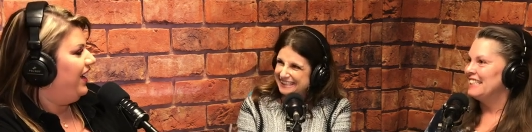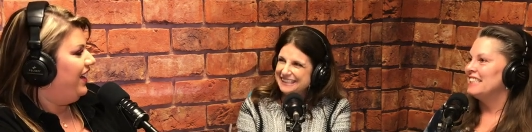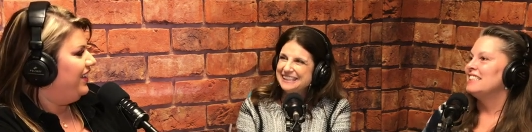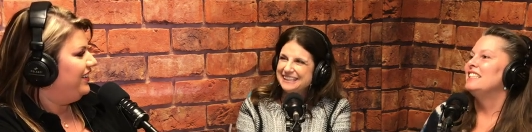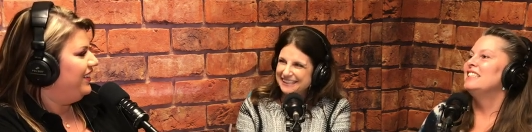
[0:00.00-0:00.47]

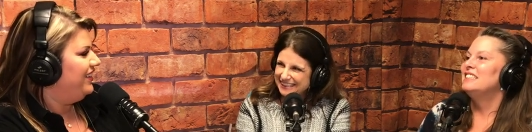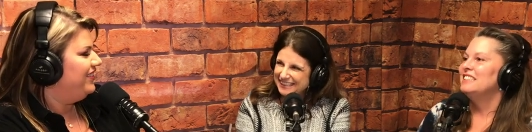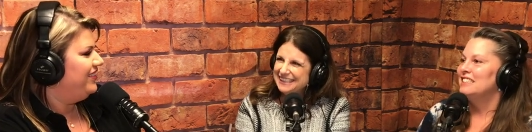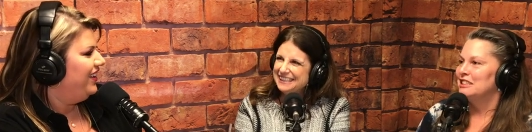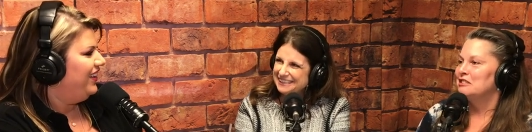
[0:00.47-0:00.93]
Speaker 1: Yeah, and yeah.
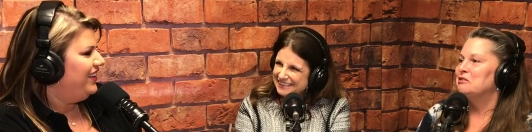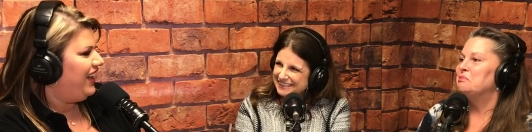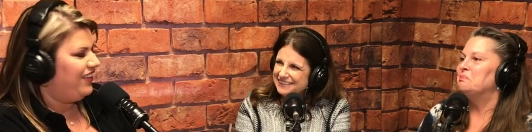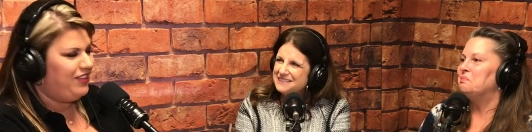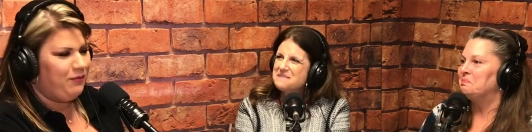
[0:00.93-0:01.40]
he's
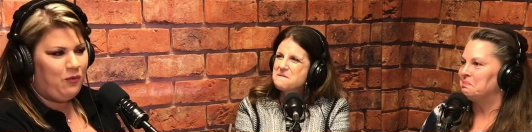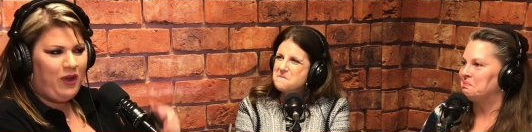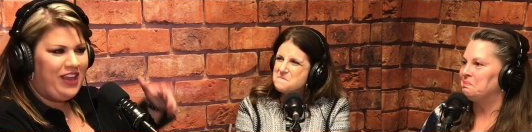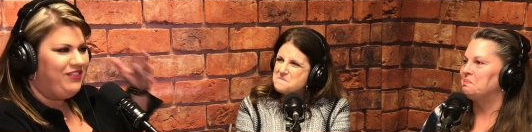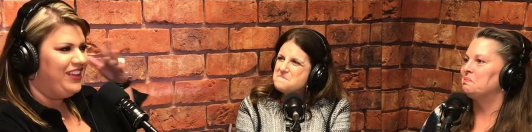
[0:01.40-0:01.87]
got them
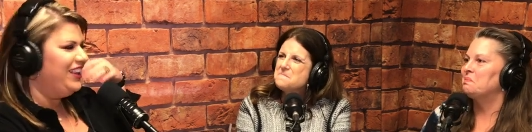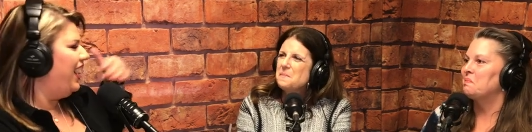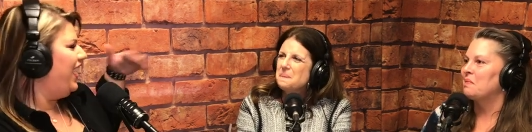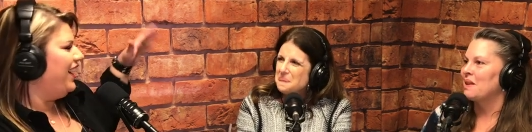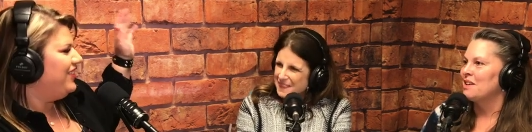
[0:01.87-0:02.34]
wavy
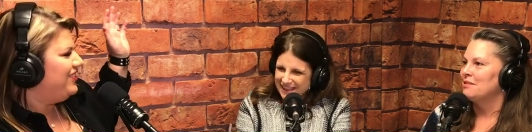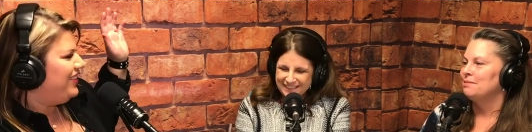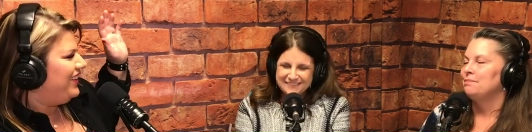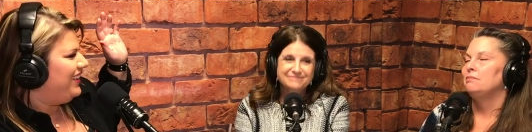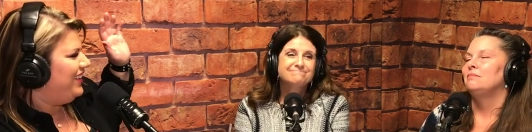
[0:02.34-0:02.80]
locks
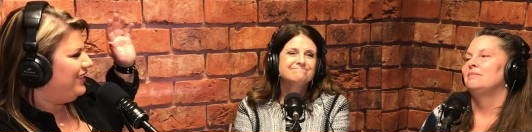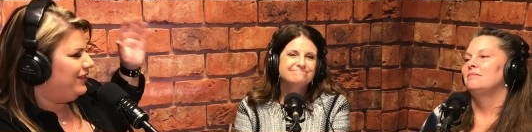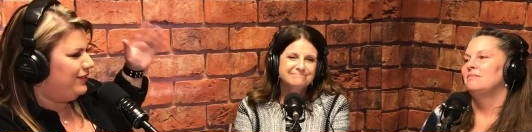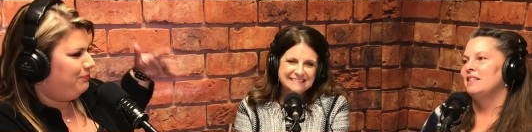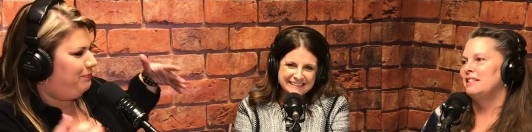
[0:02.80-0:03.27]
and
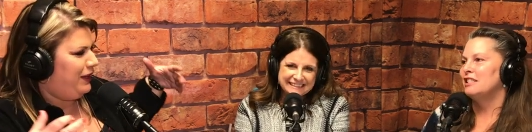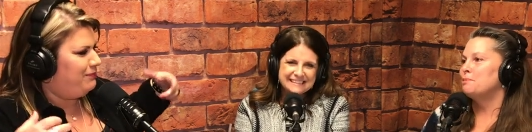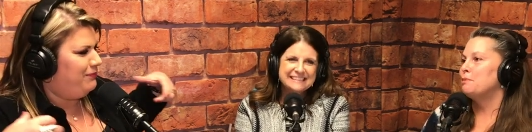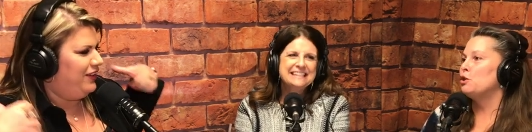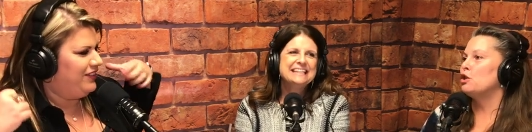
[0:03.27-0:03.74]
his he's big
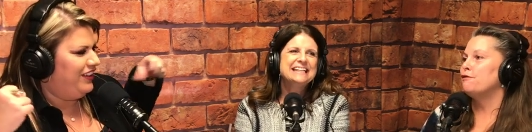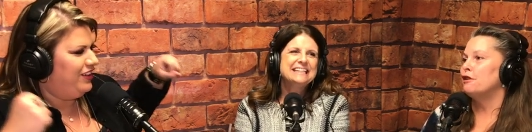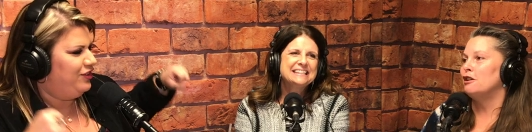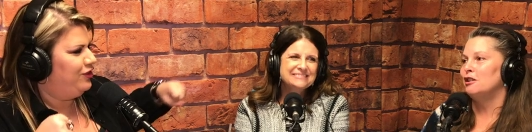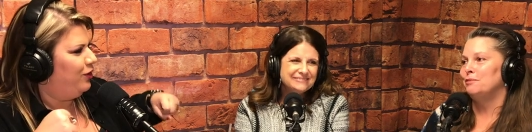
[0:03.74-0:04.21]

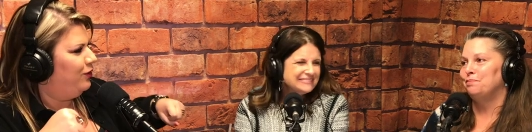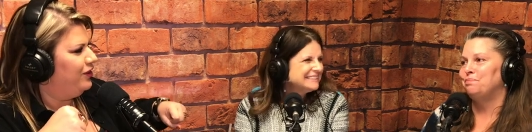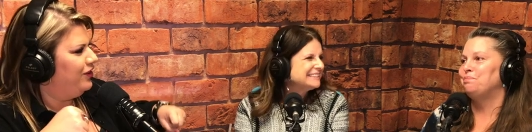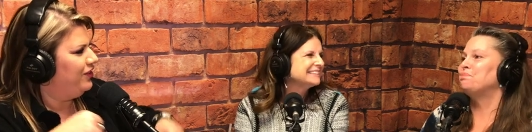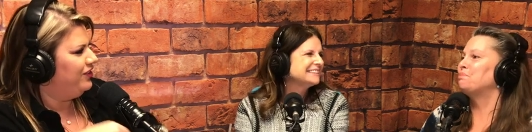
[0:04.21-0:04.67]
muscly
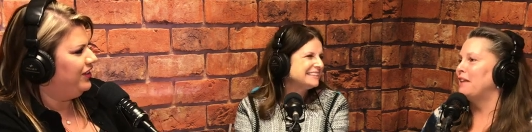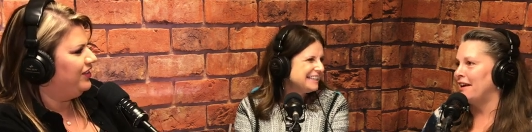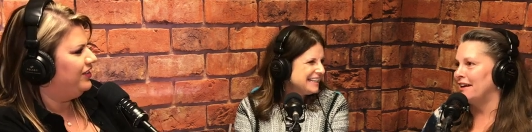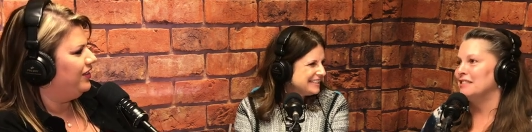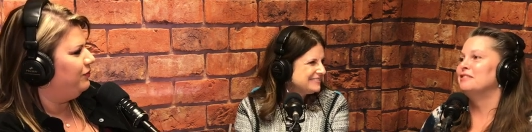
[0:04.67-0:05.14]
shoulders.
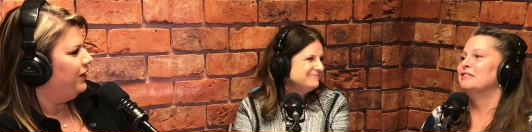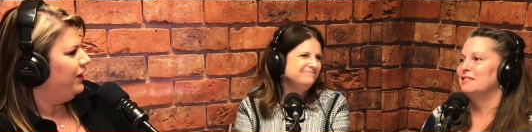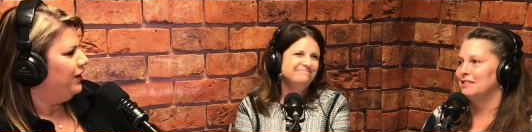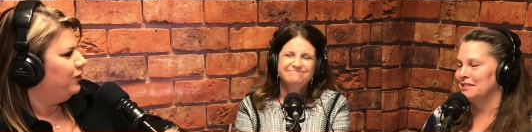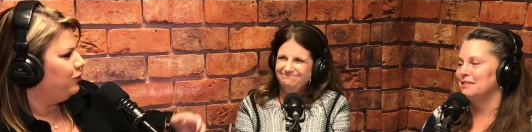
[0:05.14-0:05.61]
Yeah. He's
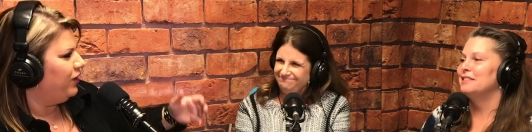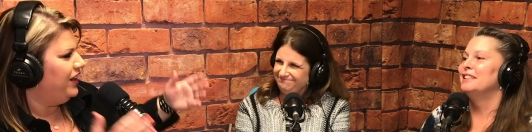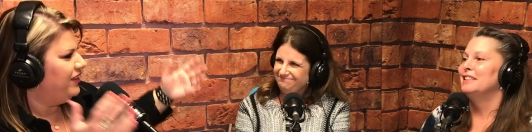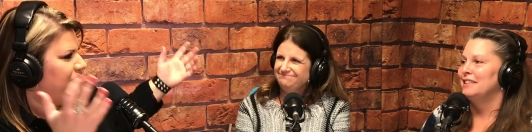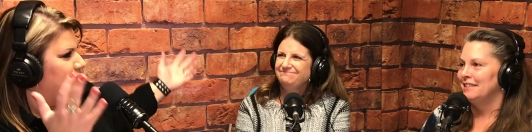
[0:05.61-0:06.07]
a
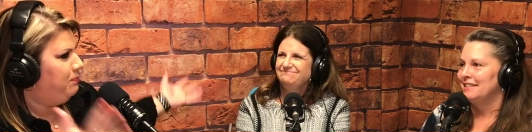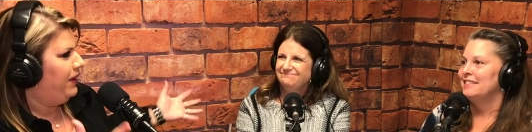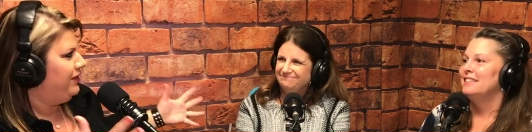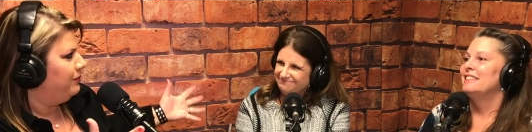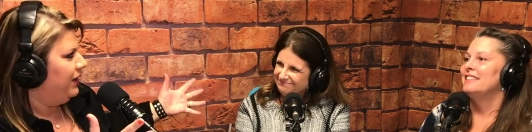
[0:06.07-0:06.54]
great
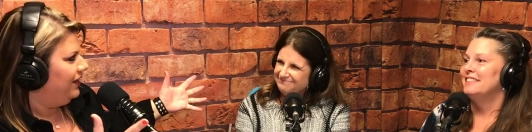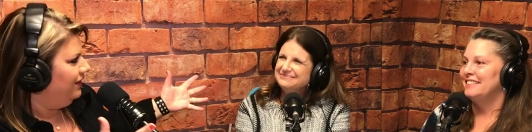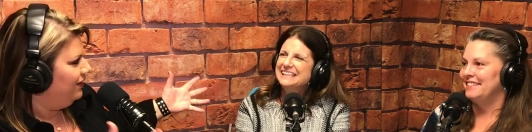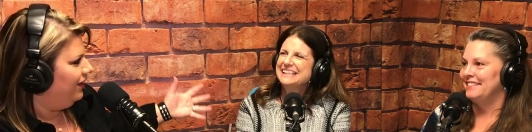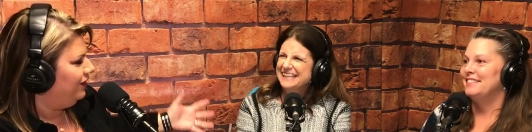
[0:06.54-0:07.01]

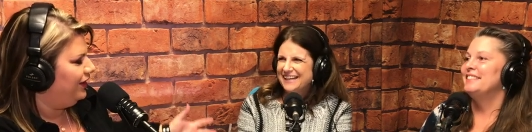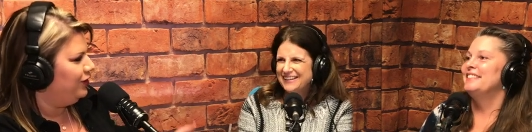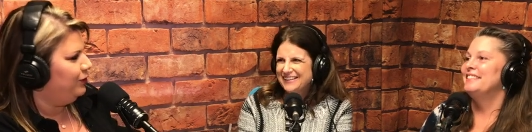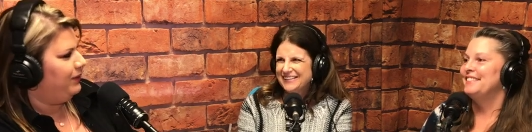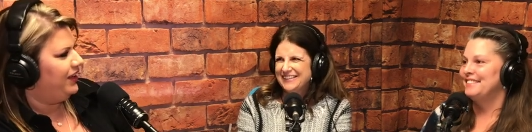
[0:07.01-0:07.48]
specimen of a
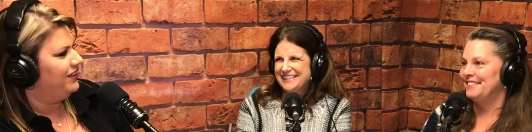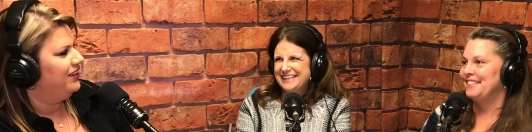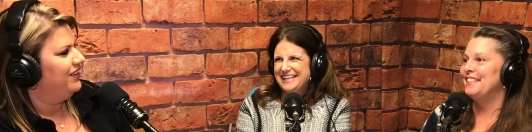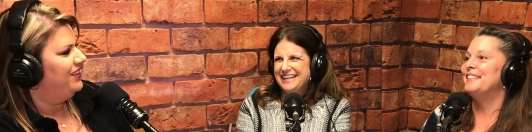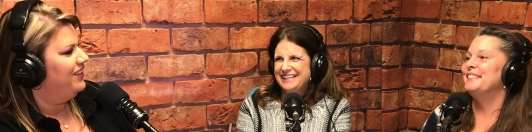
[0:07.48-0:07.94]
human.
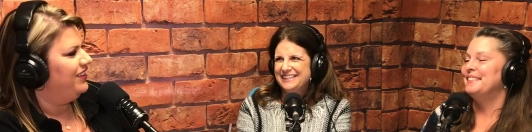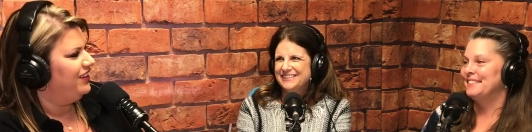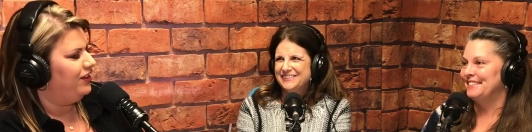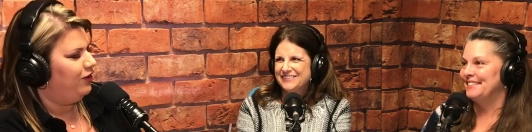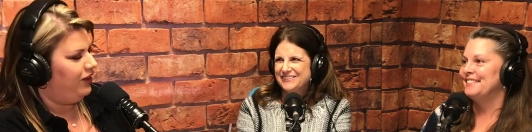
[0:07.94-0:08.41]
Yeah,
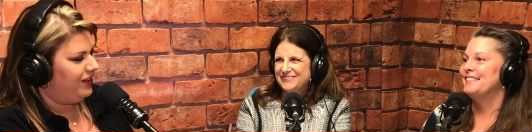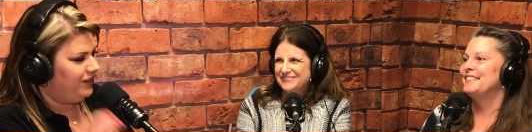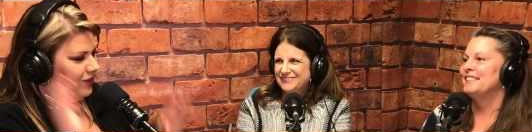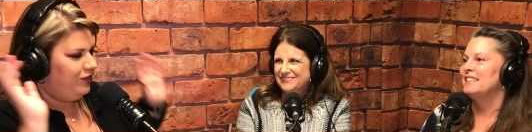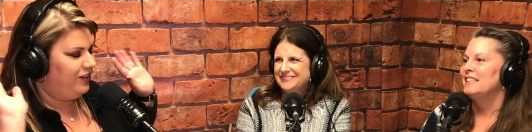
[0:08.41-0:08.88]
you, know, as
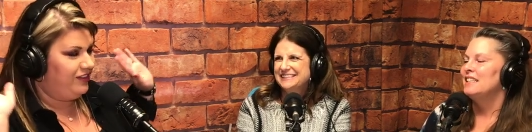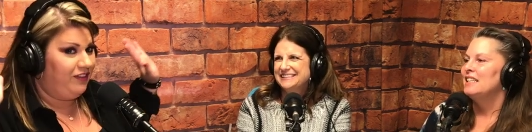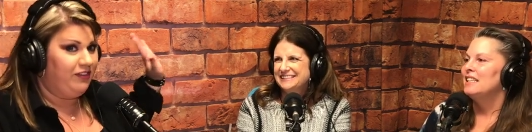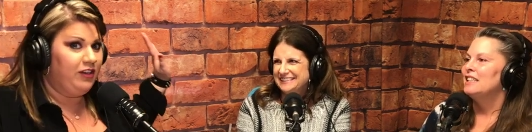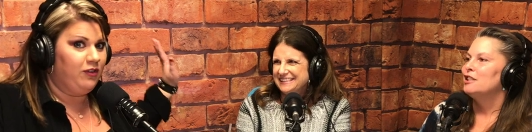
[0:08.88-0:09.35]
a
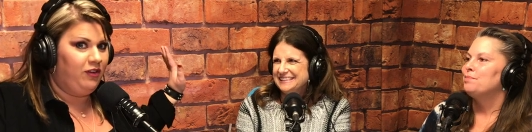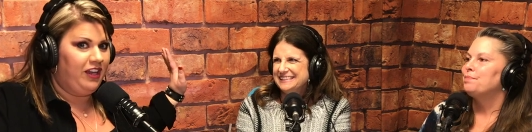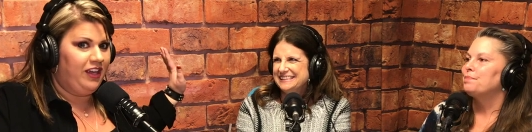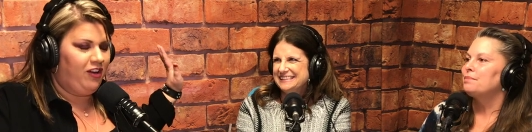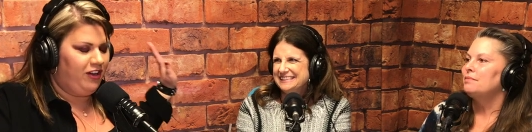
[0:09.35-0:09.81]
37 year old,
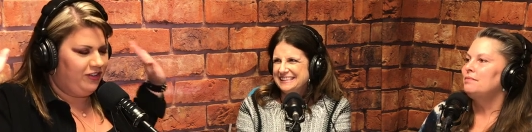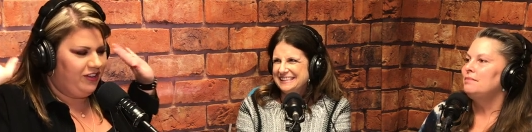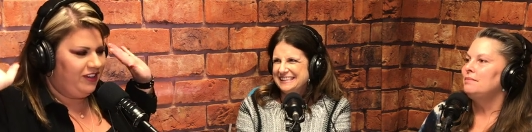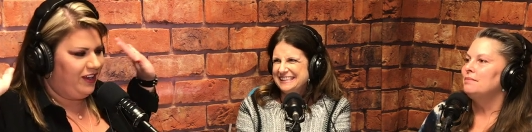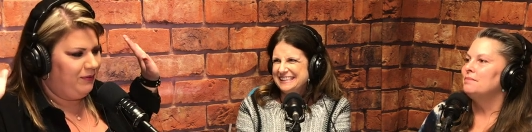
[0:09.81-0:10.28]
I
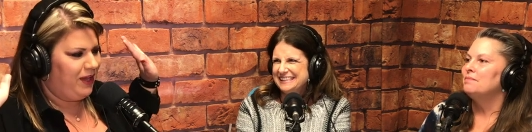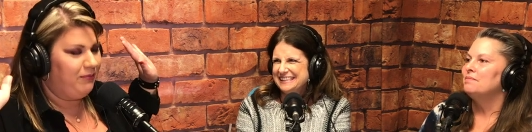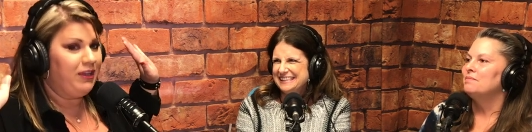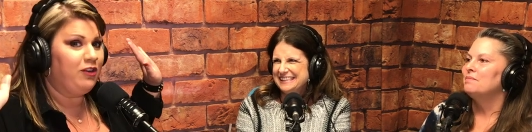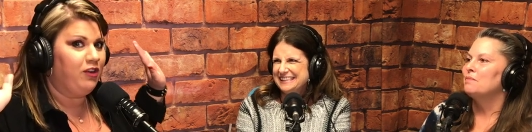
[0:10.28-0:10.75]
caution I'm
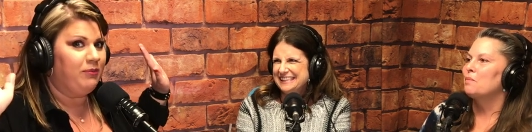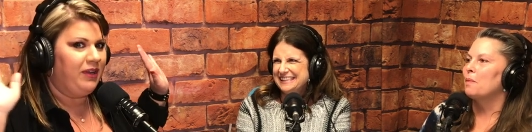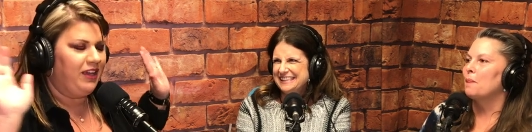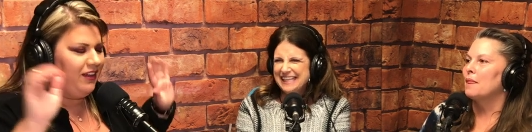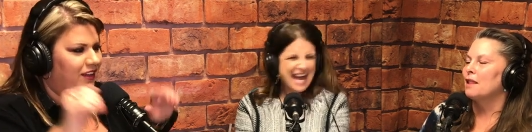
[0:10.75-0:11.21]
not being
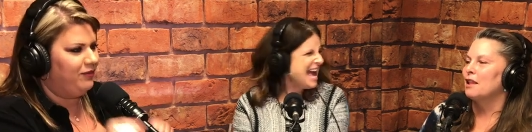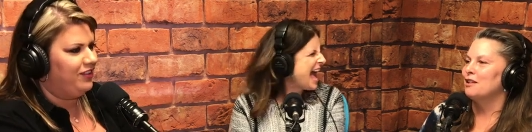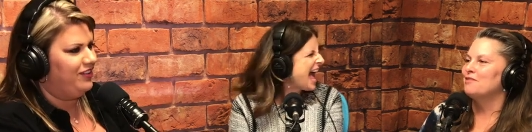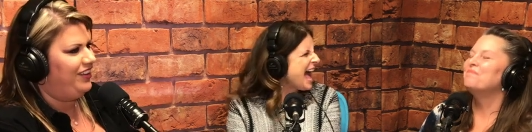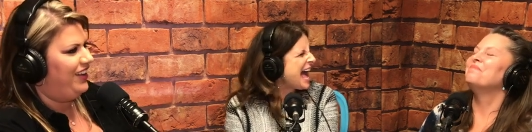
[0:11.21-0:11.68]
creepy. I'm
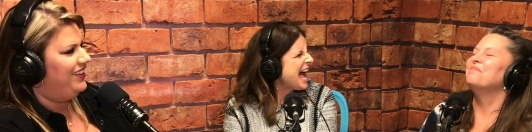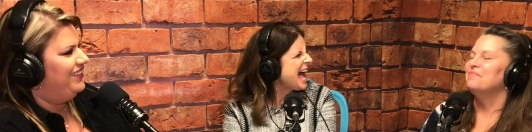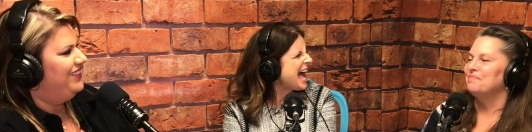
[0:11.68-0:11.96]
just saying.